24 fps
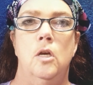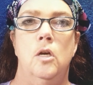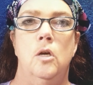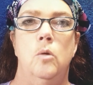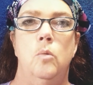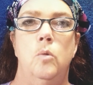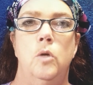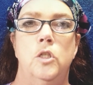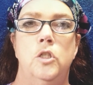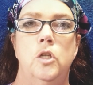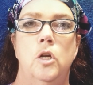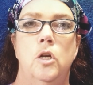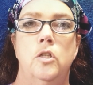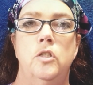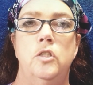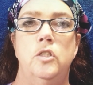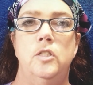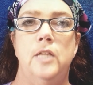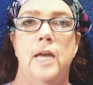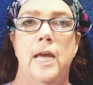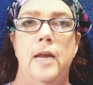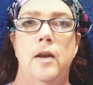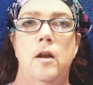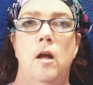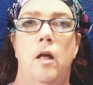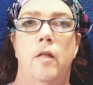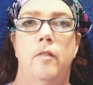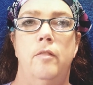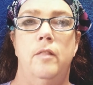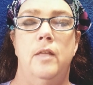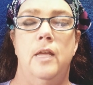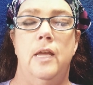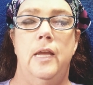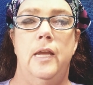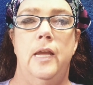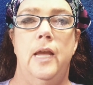which are stayed on
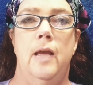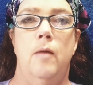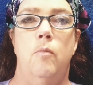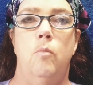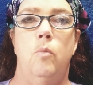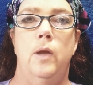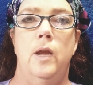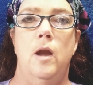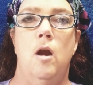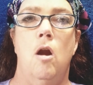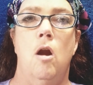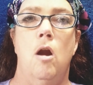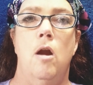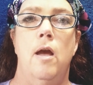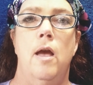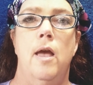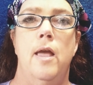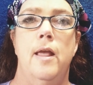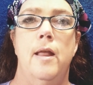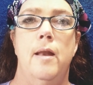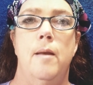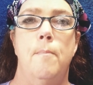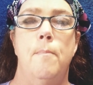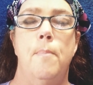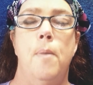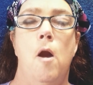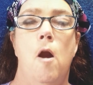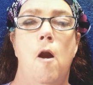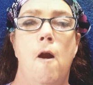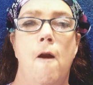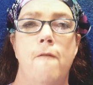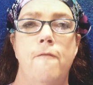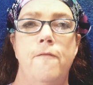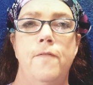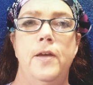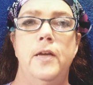thee, and we are in
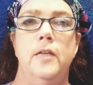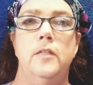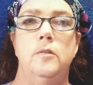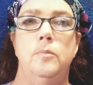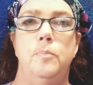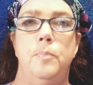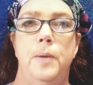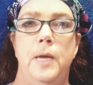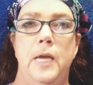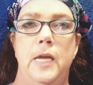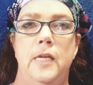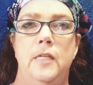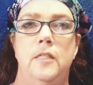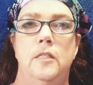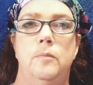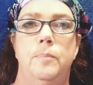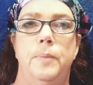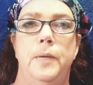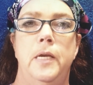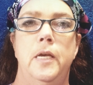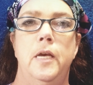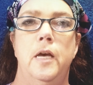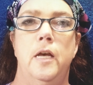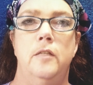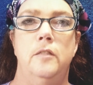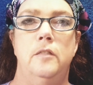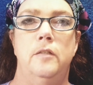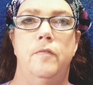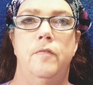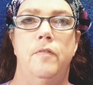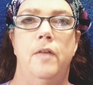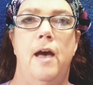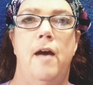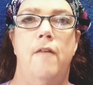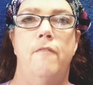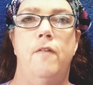perfect peace because
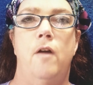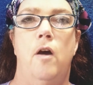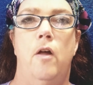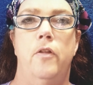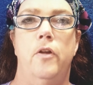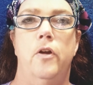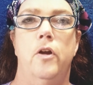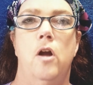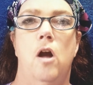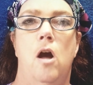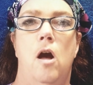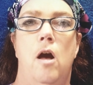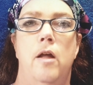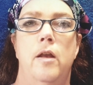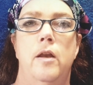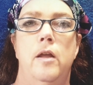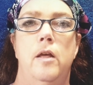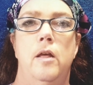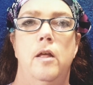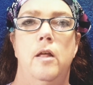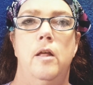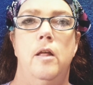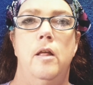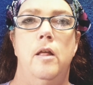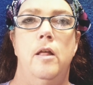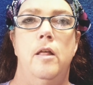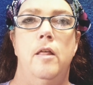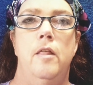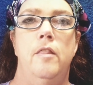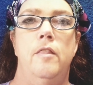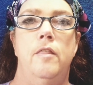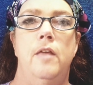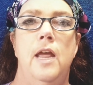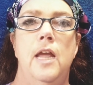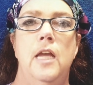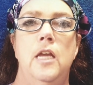of that, Father God.
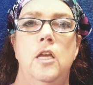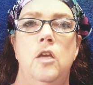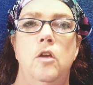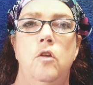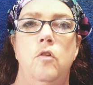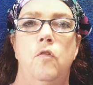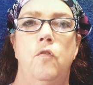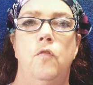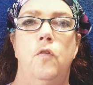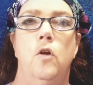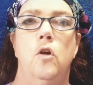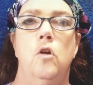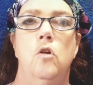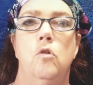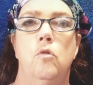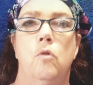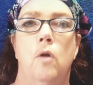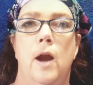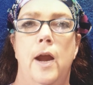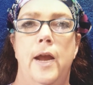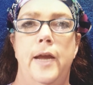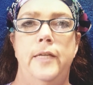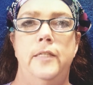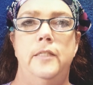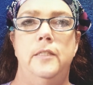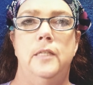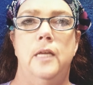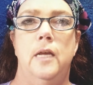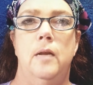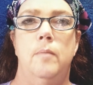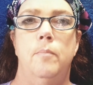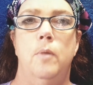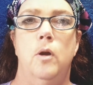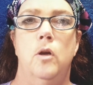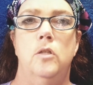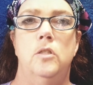Thank you for grace
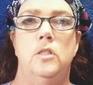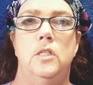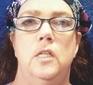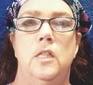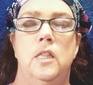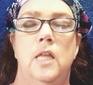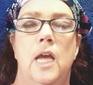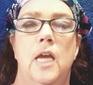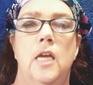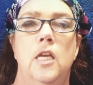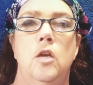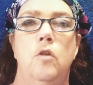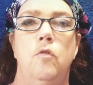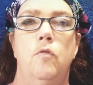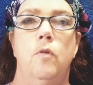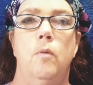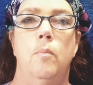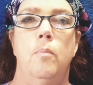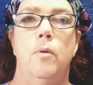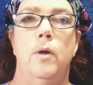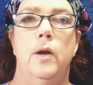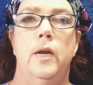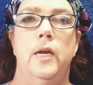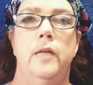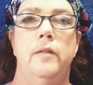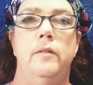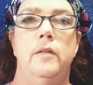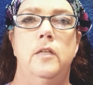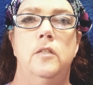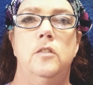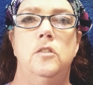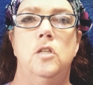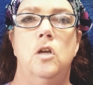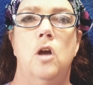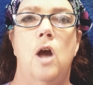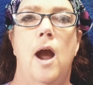and mercy. Thank you for bringing
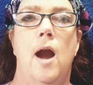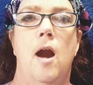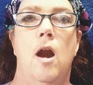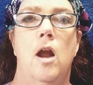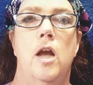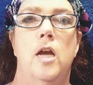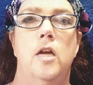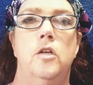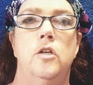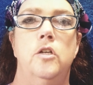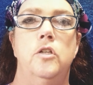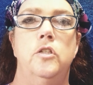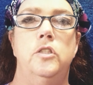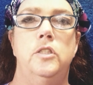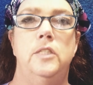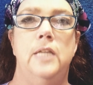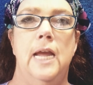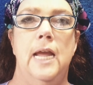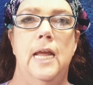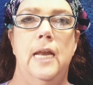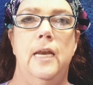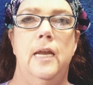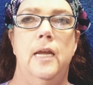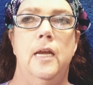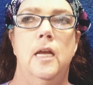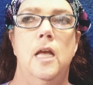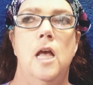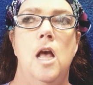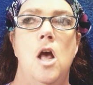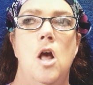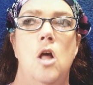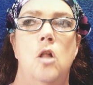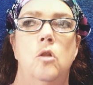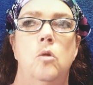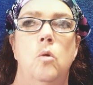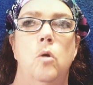this to our understanding.
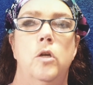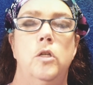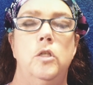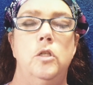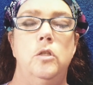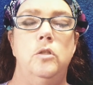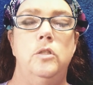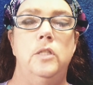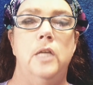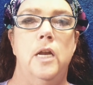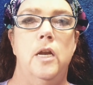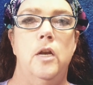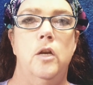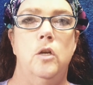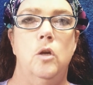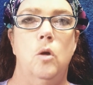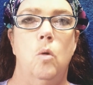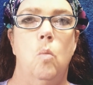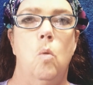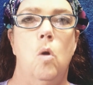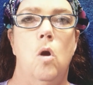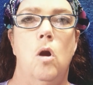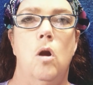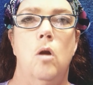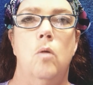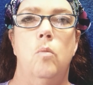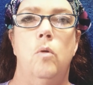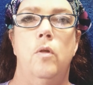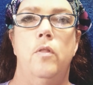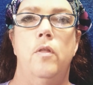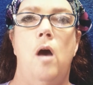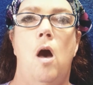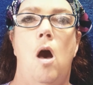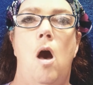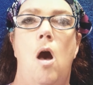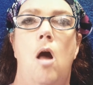Lord, you said in your word,
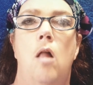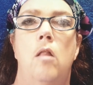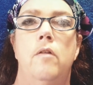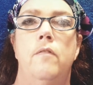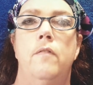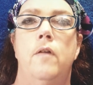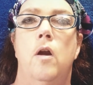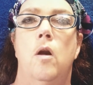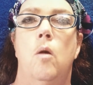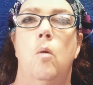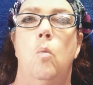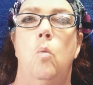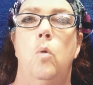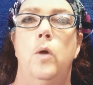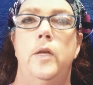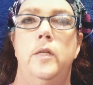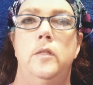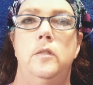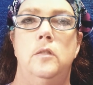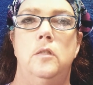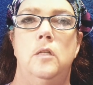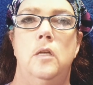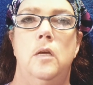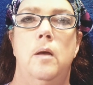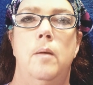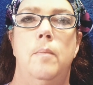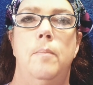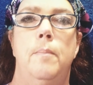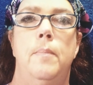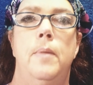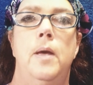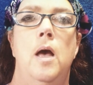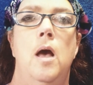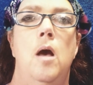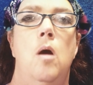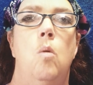with all of our
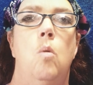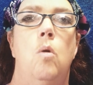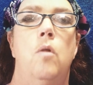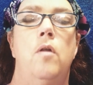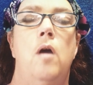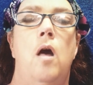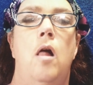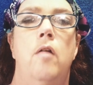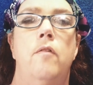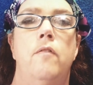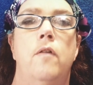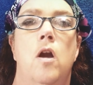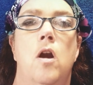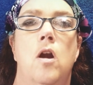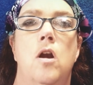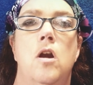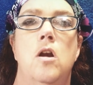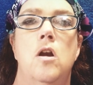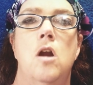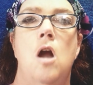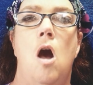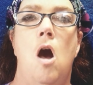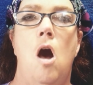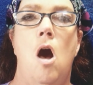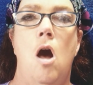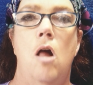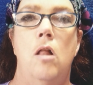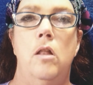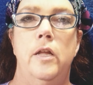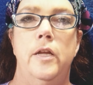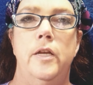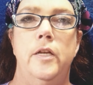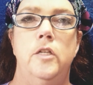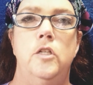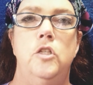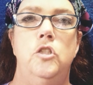wisdom, with all of our
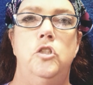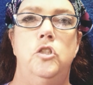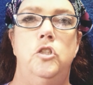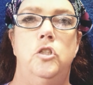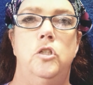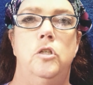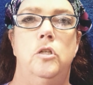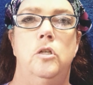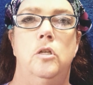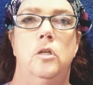knowledge,